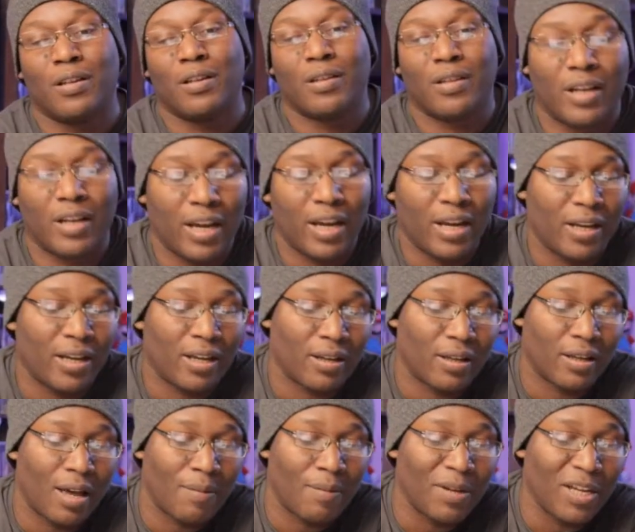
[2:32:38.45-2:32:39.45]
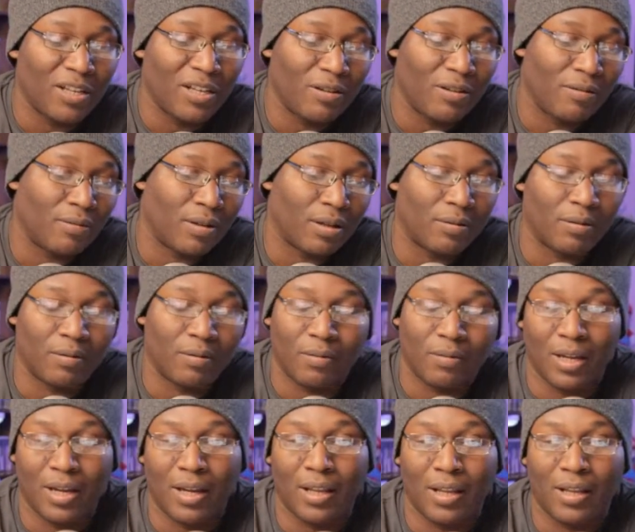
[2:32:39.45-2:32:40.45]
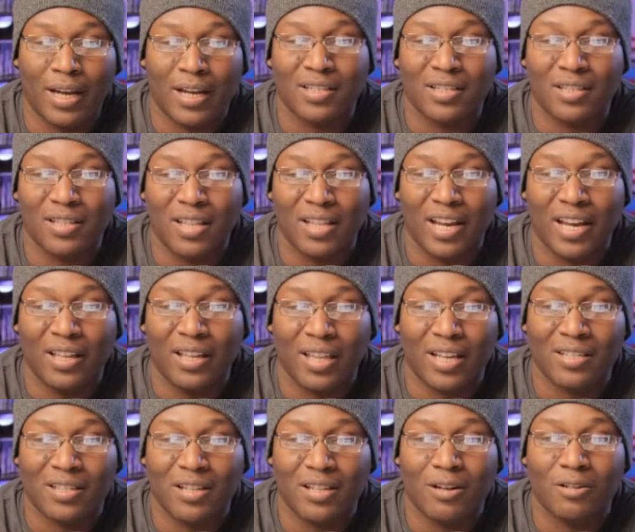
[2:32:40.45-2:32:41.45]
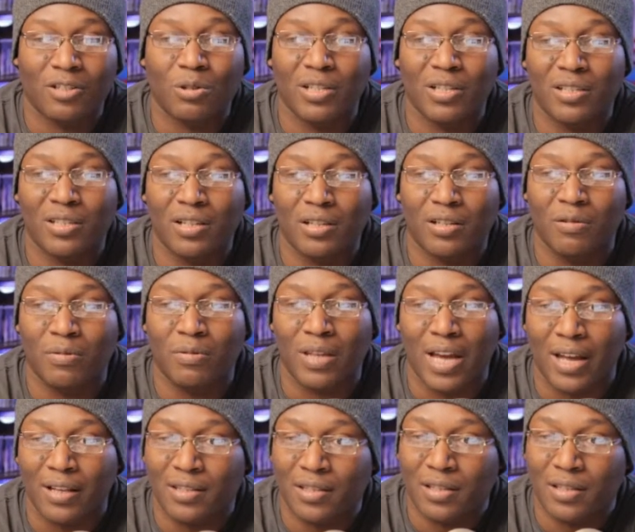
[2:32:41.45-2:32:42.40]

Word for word: then hey, I mean, you uh, that, that's they that's their choice to do that.